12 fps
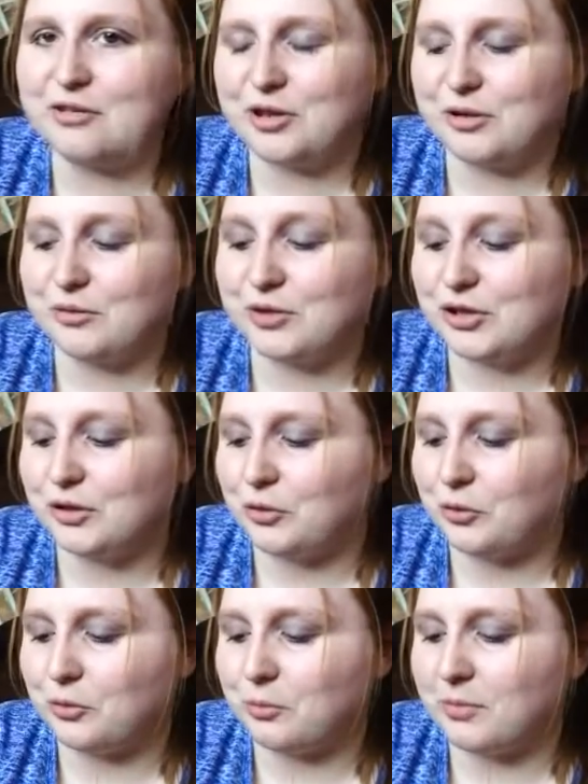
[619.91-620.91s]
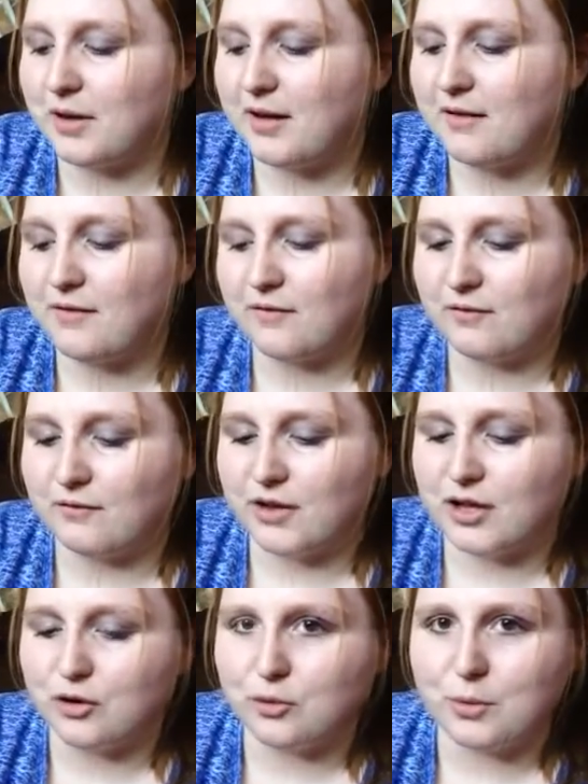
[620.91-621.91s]
YouTube
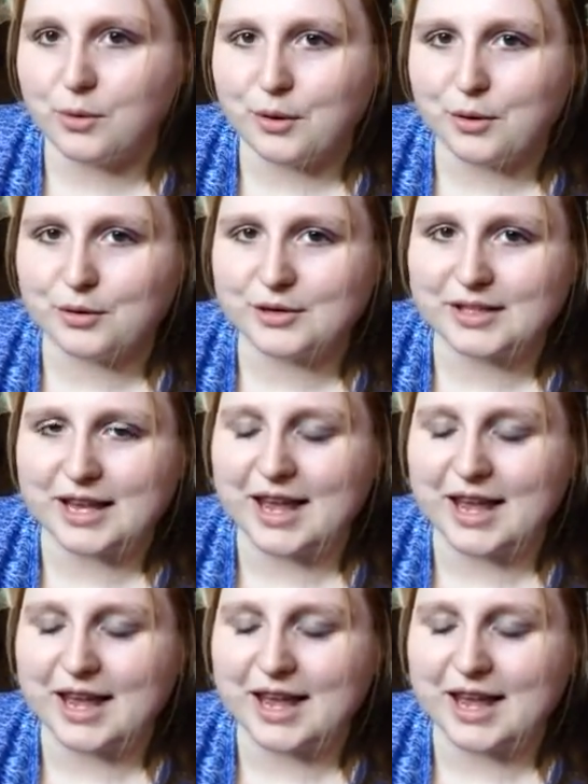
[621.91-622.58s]
viewers.